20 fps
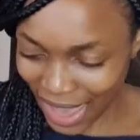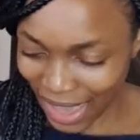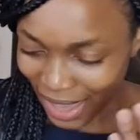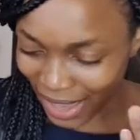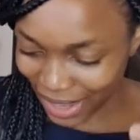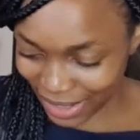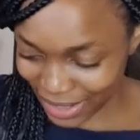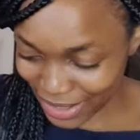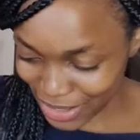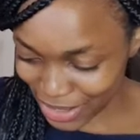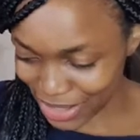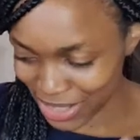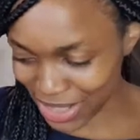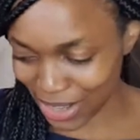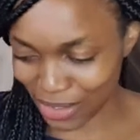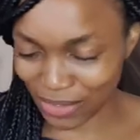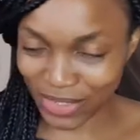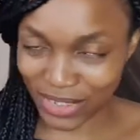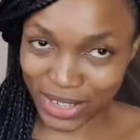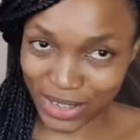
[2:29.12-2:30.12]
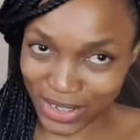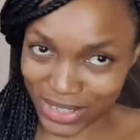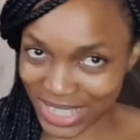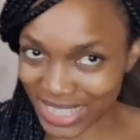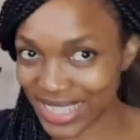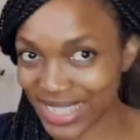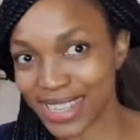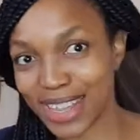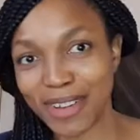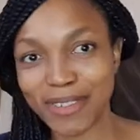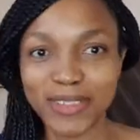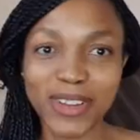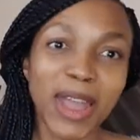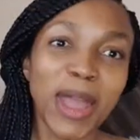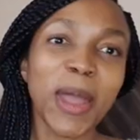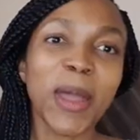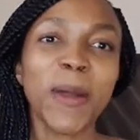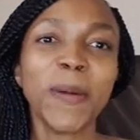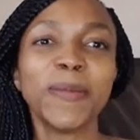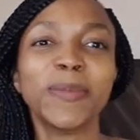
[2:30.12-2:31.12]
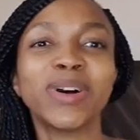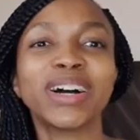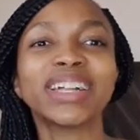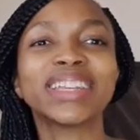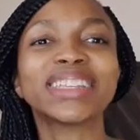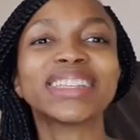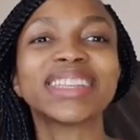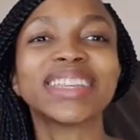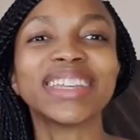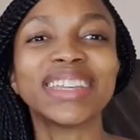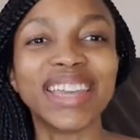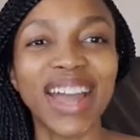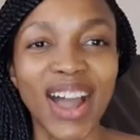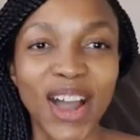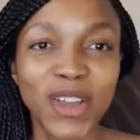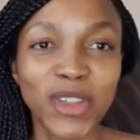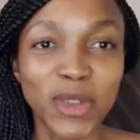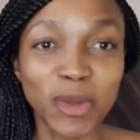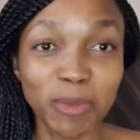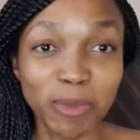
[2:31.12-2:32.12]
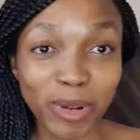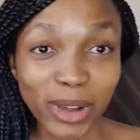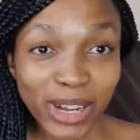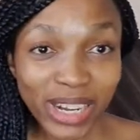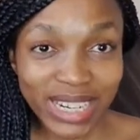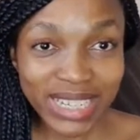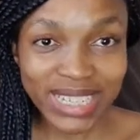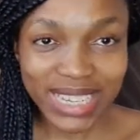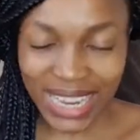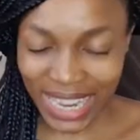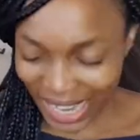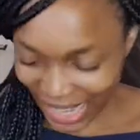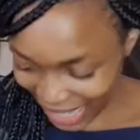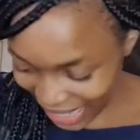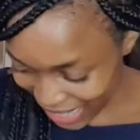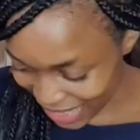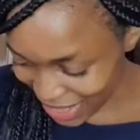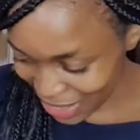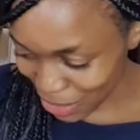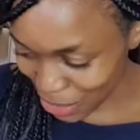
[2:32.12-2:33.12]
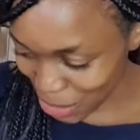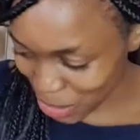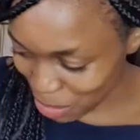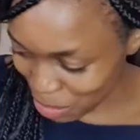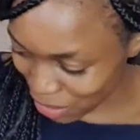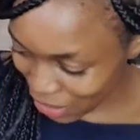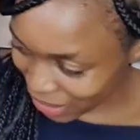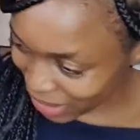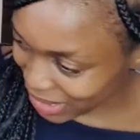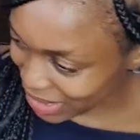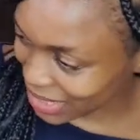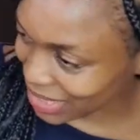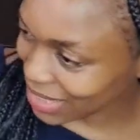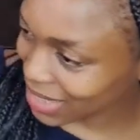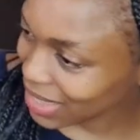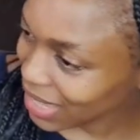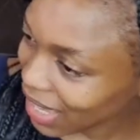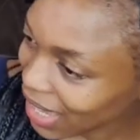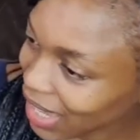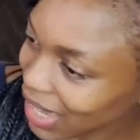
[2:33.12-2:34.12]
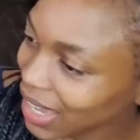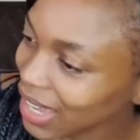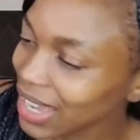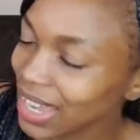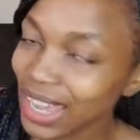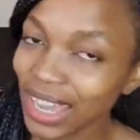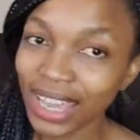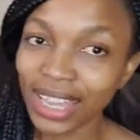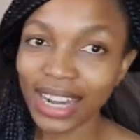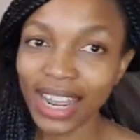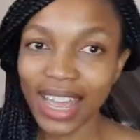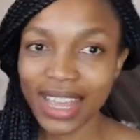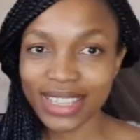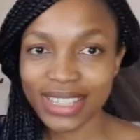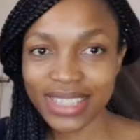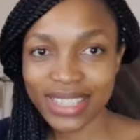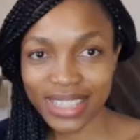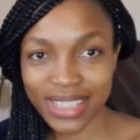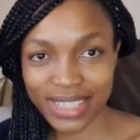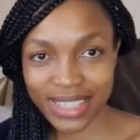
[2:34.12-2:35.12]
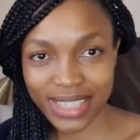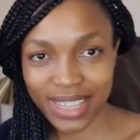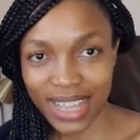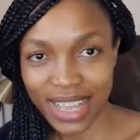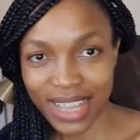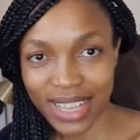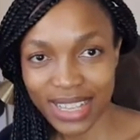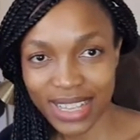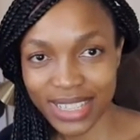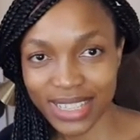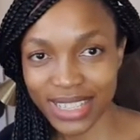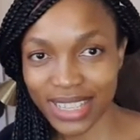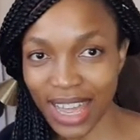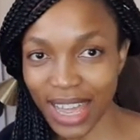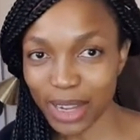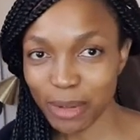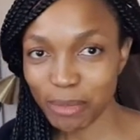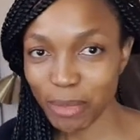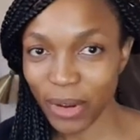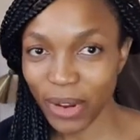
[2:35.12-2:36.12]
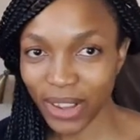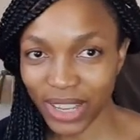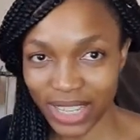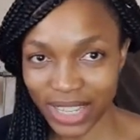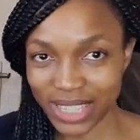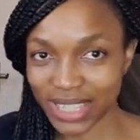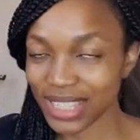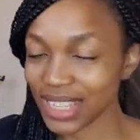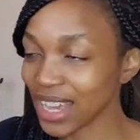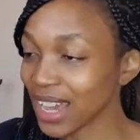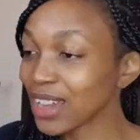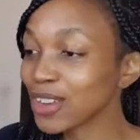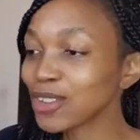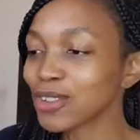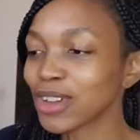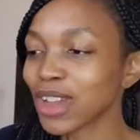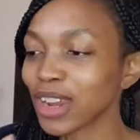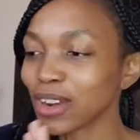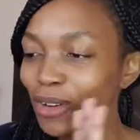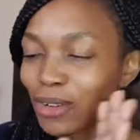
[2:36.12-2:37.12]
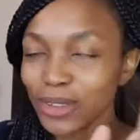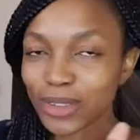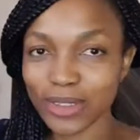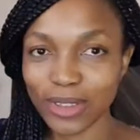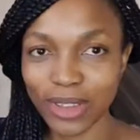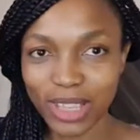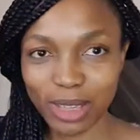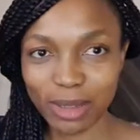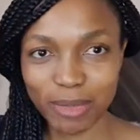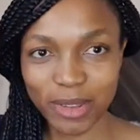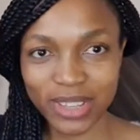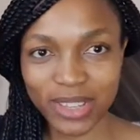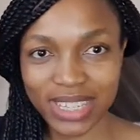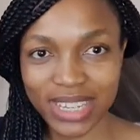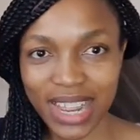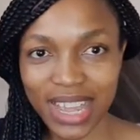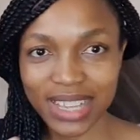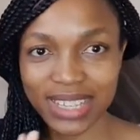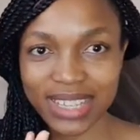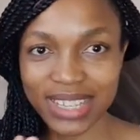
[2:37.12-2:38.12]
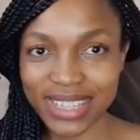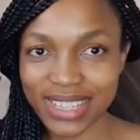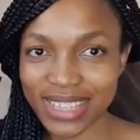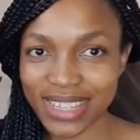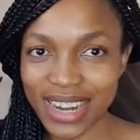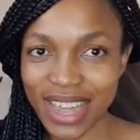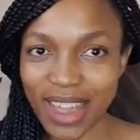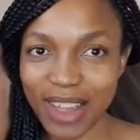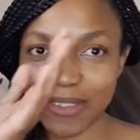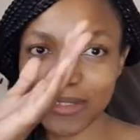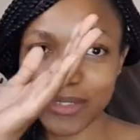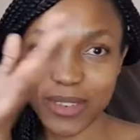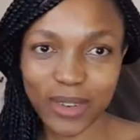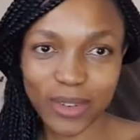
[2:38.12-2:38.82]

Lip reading: I need to take videos and stuff. But yeah, you put it in those pockets there. It has these side pockets here. You can also keep your snacks and stuff.